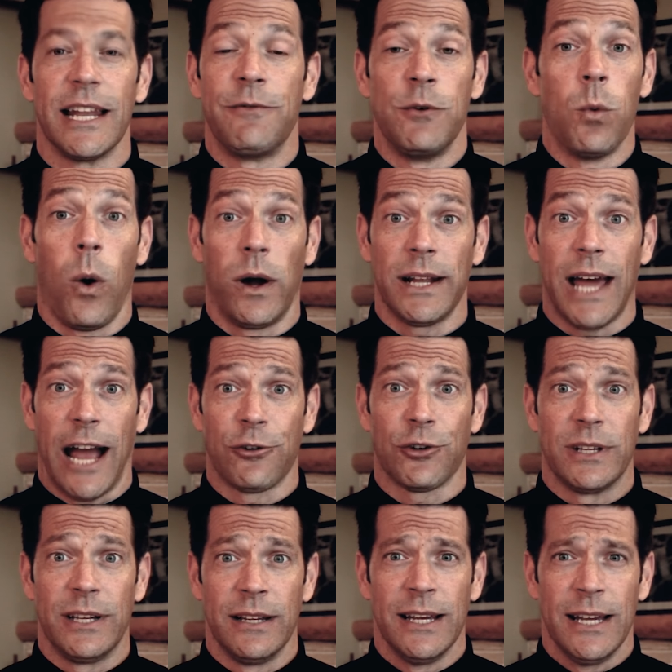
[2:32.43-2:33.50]
If you want to
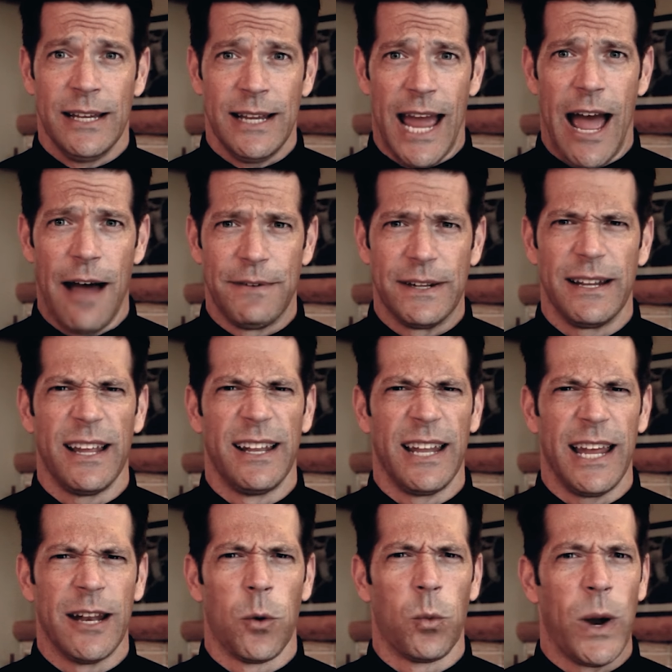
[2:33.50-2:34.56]
actually have it
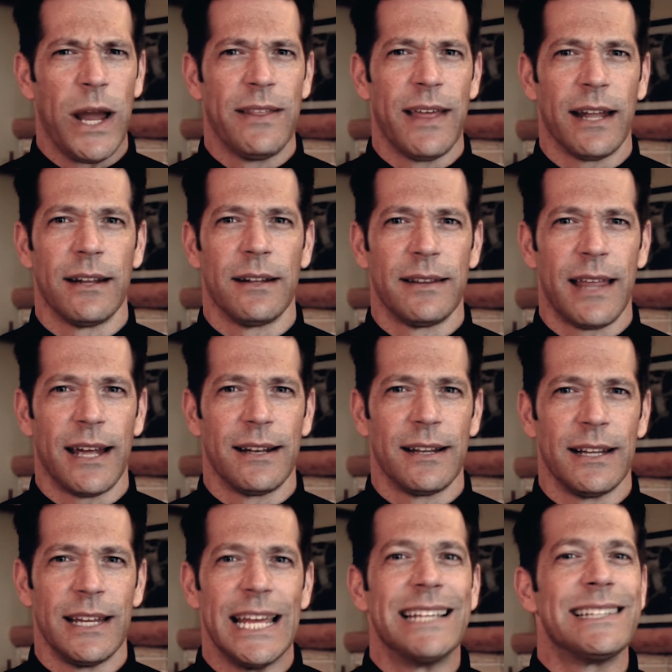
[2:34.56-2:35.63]
in a way that
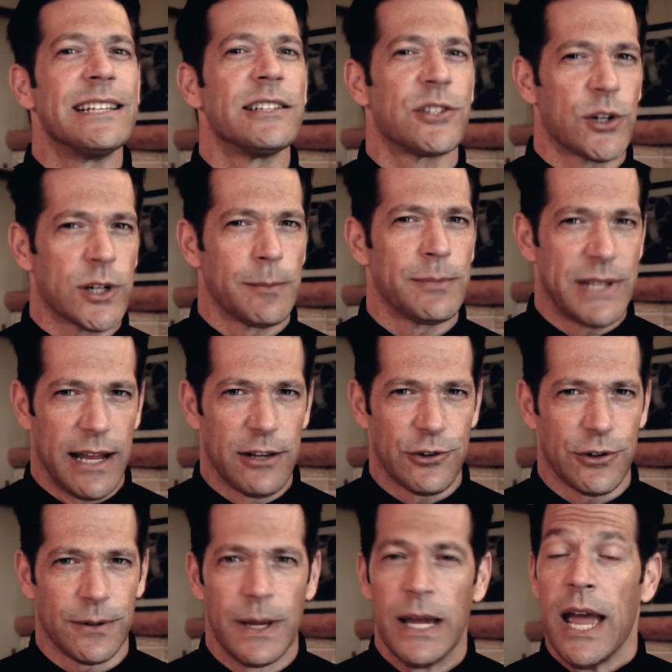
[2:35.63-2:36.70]
isn't
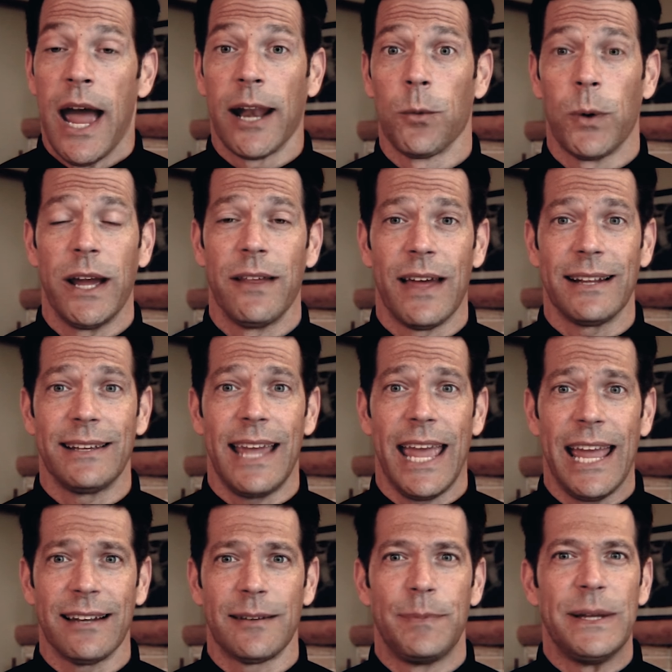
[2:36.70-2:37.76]
circumstantial, in a way that
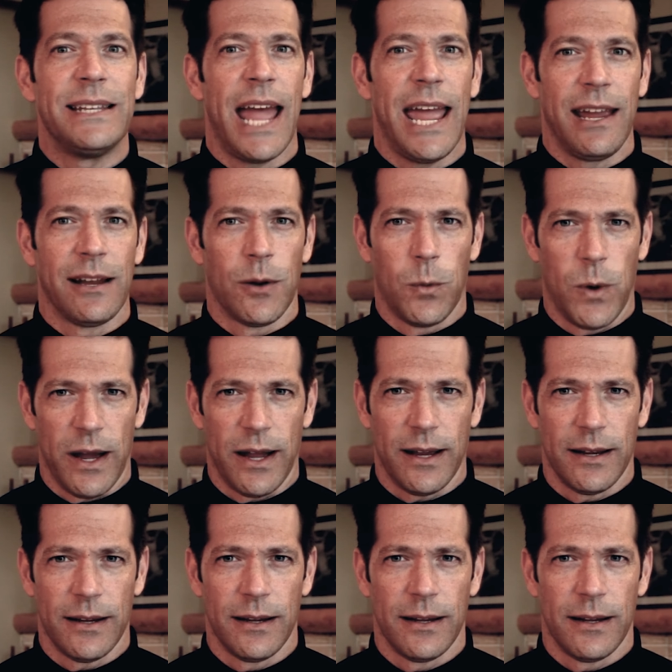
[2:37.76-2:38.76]
can't be taken away,